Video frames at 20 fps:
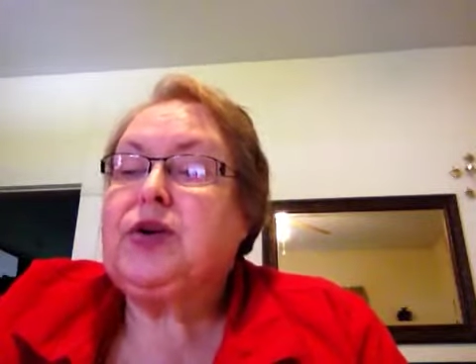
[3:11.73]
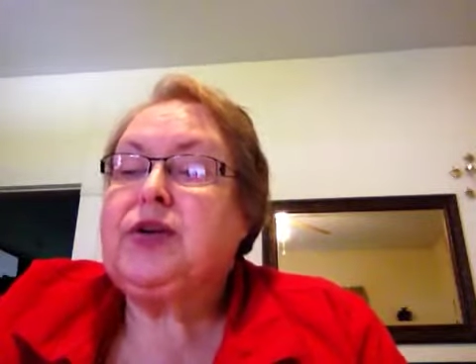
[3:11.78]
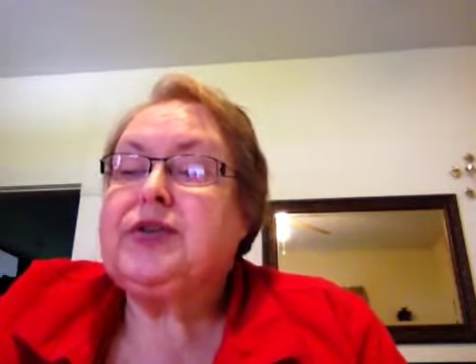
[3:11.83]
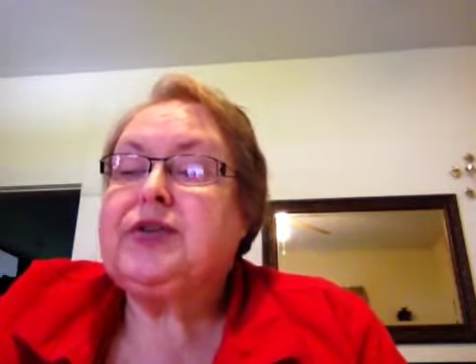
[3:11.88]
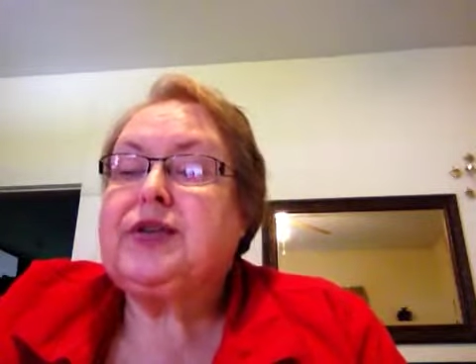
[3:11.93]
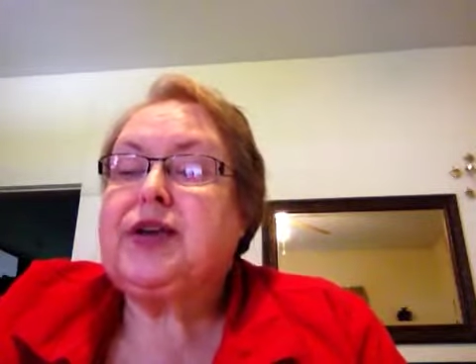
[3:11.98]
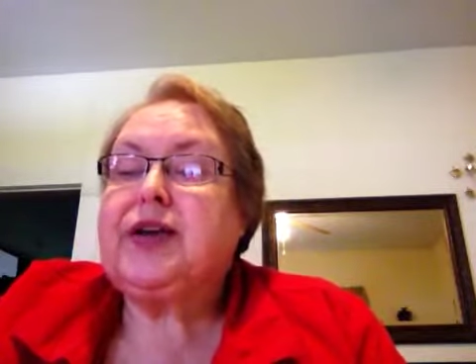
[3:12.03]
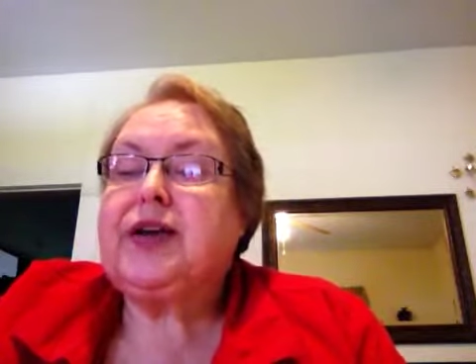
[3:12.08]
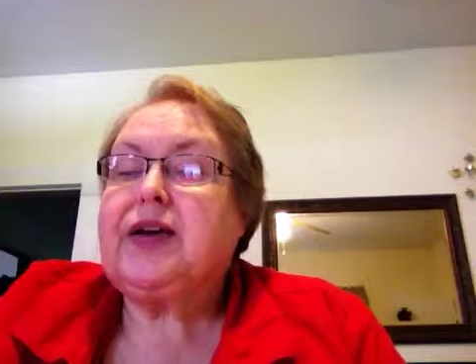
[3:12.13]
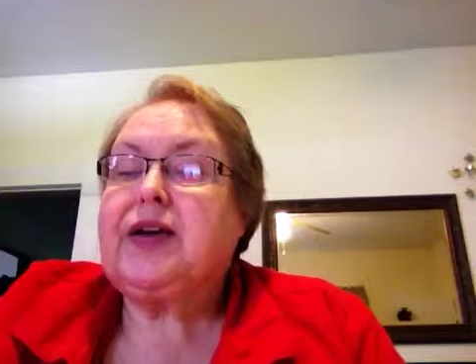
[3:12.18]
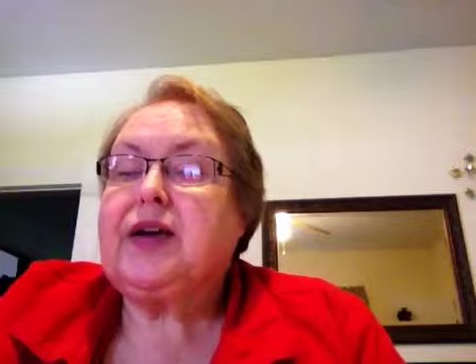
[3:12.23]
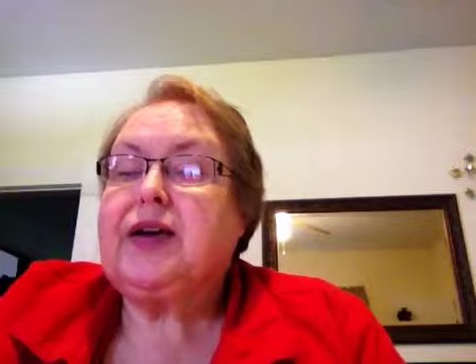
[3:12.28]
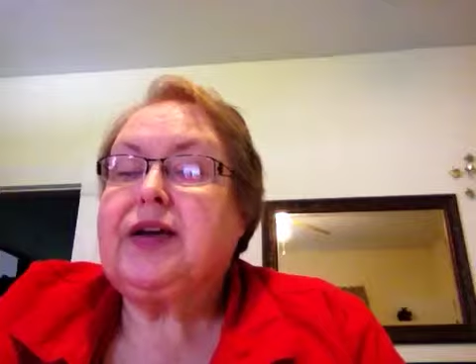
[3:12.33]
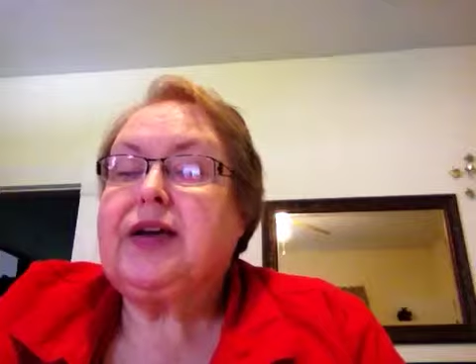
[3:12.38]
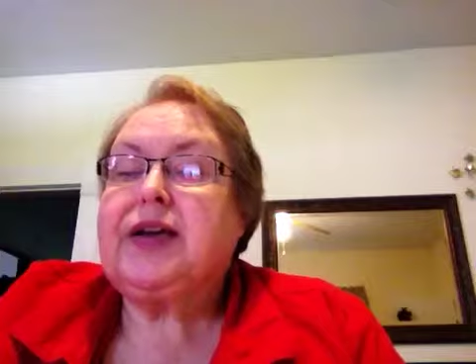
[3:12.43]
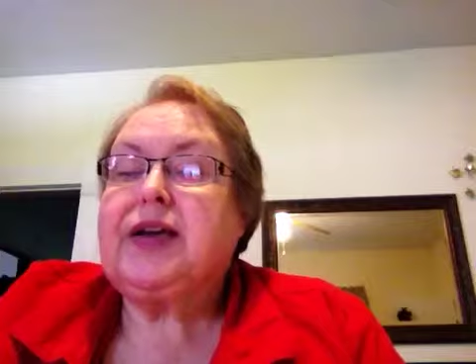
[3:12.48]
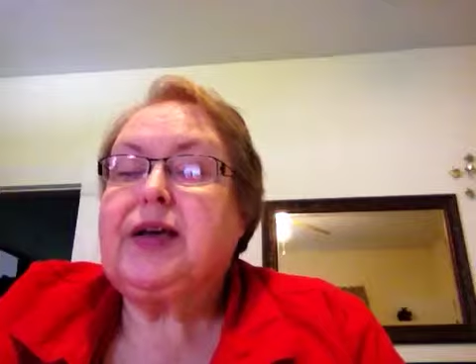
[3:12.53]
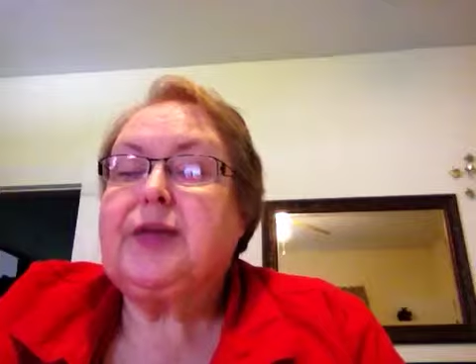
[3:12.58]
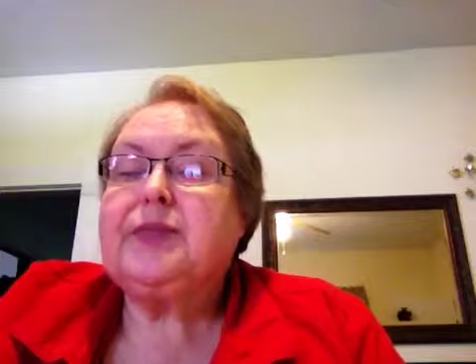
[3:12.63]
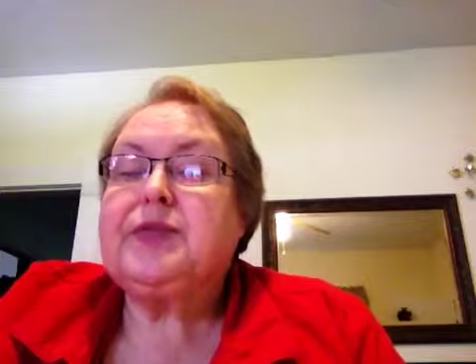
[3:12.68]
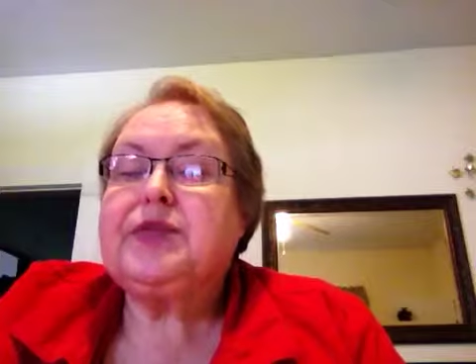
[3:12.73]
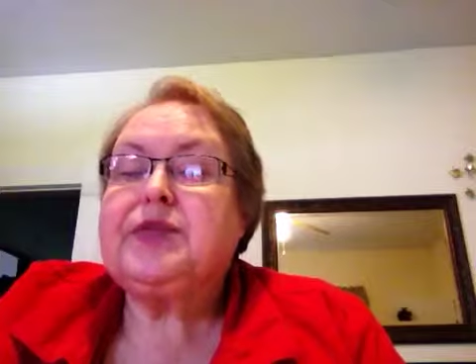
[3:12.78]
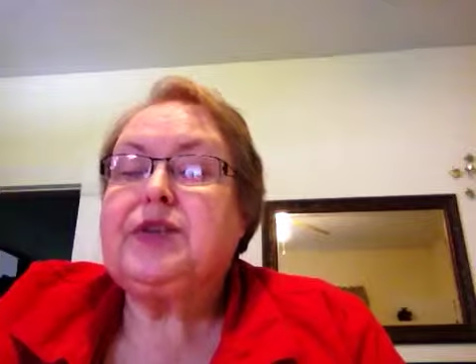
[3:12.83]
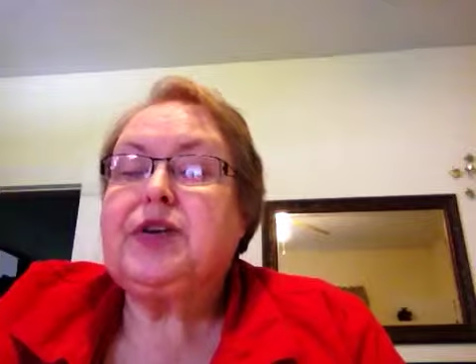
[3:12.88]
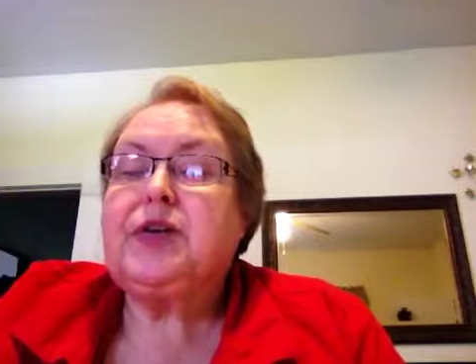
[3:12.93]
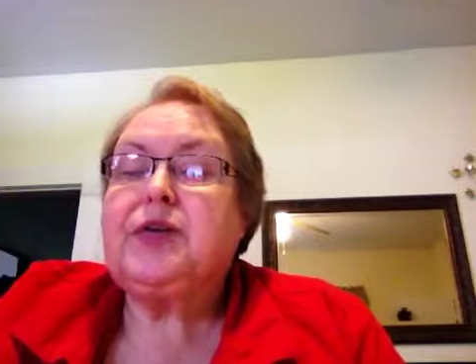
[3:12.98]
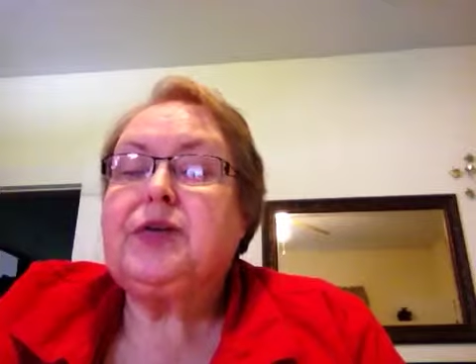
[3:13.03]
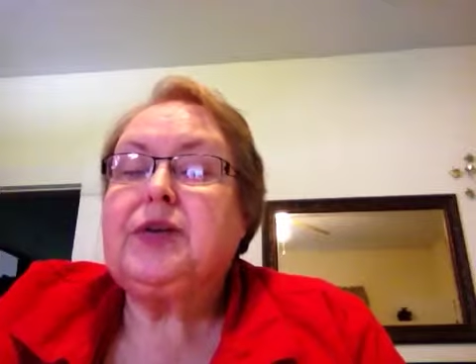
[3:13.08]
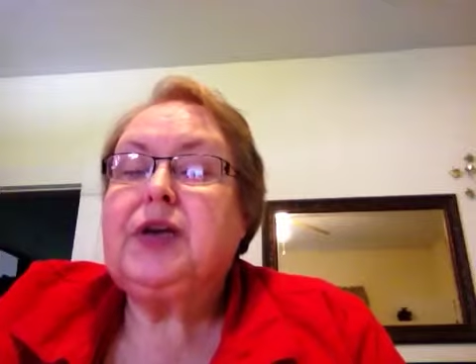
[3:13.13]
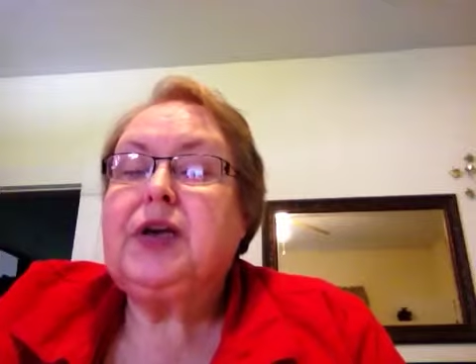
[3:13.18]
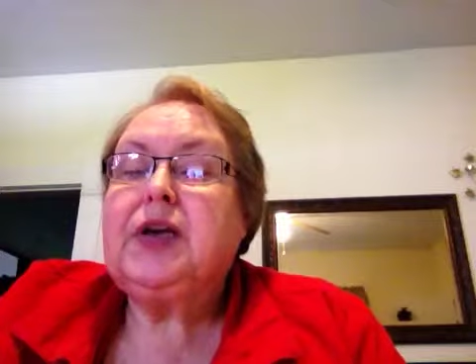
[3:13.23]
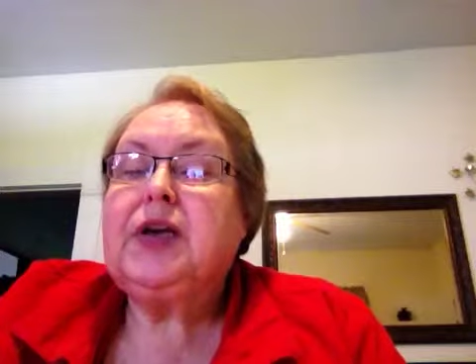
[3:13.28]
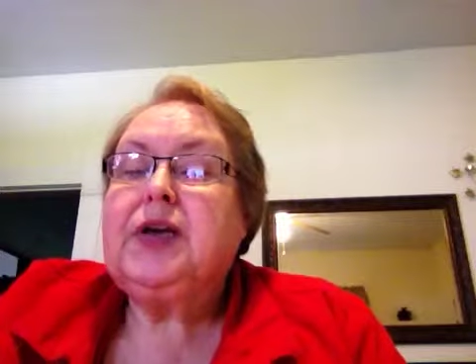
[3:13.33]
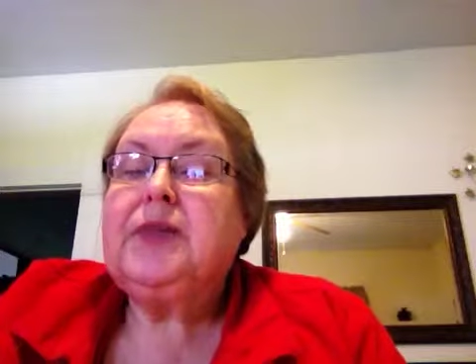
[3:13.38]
and a psychotic episode.